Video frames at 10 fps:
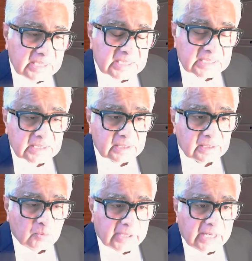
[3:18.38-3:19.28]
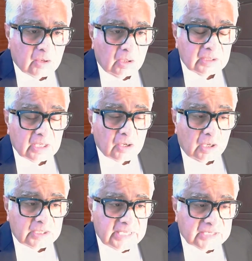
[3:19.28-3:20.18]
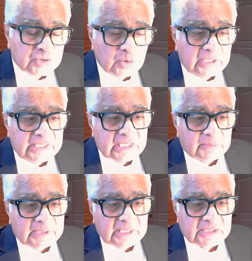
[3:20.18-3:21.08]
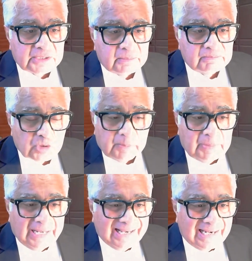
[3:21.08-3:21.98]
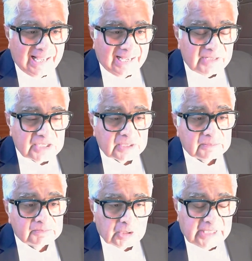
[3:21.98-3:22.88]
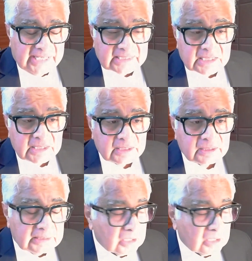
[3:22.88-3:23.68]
And this is what I call the contextual interpretation. So the plain language, pure text,